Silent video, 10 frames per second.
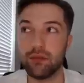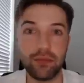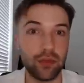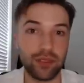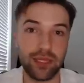
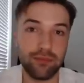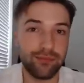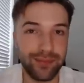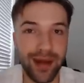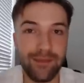
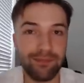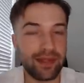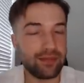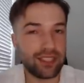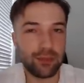posted, but
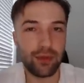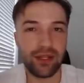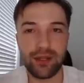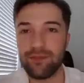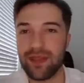if it's a
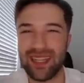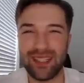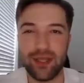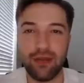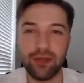spoiler, I
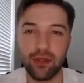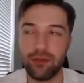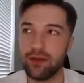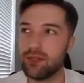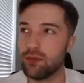guess you have a little
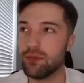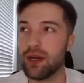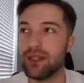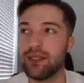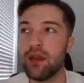bit of a
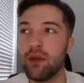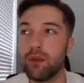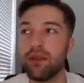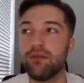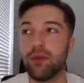surprise
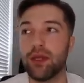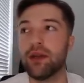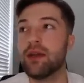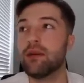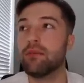waiting for you.